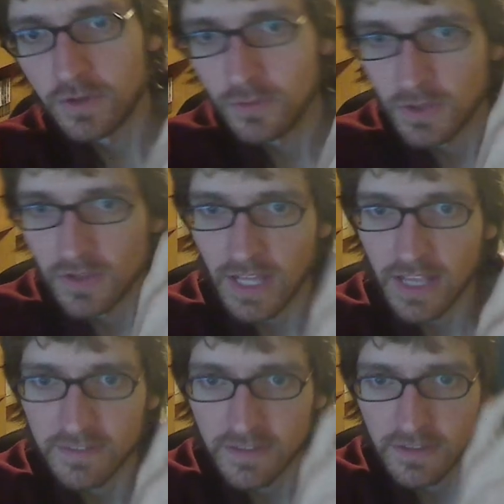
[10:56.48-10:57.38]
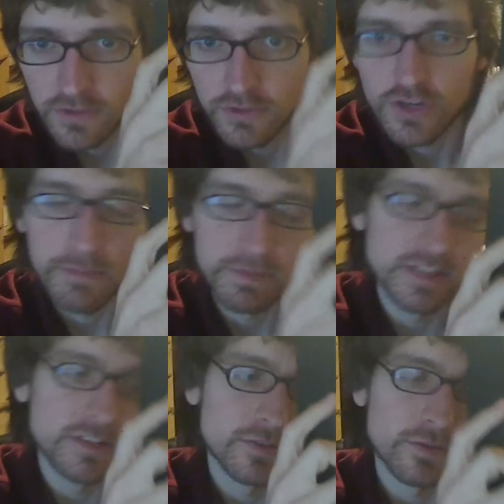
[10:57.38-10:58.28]
to a classic
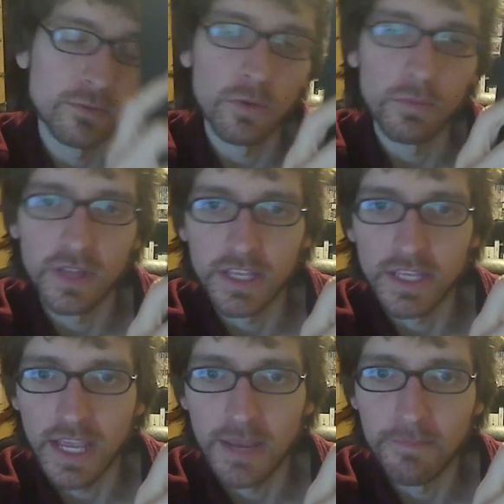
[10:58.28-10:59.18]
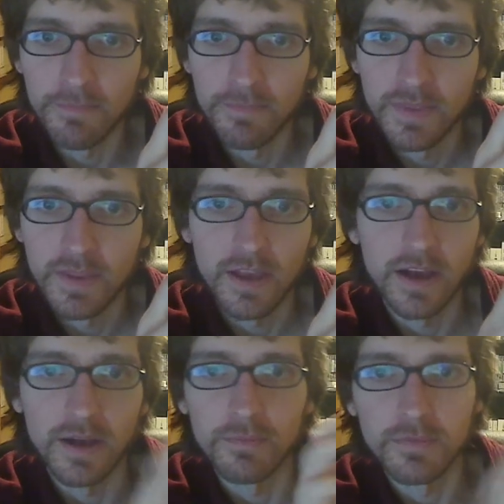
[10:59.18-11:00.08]
Japanese role-playing game.
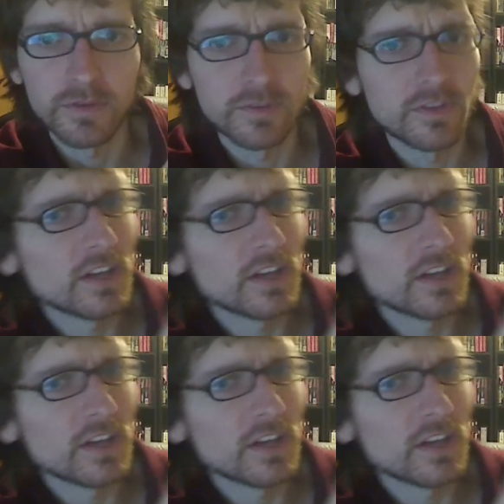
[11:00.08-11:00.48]
There's not a